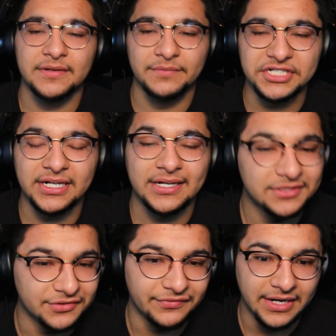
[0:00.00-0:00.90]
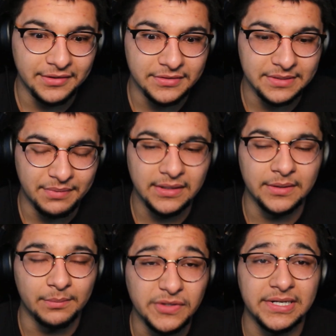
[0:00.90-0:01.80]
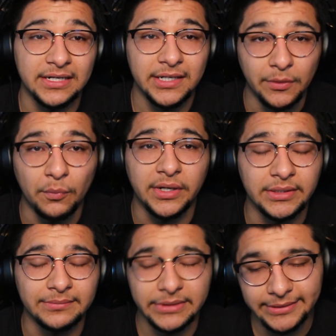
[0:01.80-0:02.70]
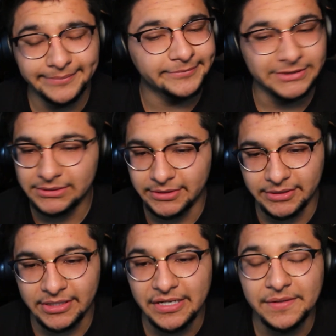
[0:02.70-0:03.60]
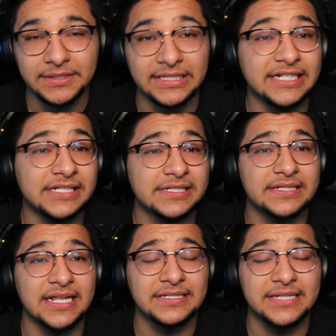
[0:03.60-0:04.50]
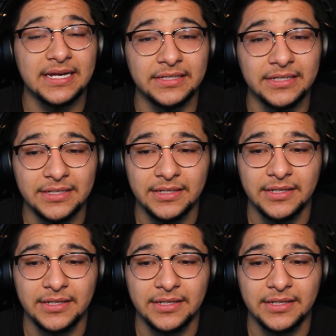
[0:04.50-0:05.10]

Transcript: We should have gone to the finals and probably most likely won, but you know, things take an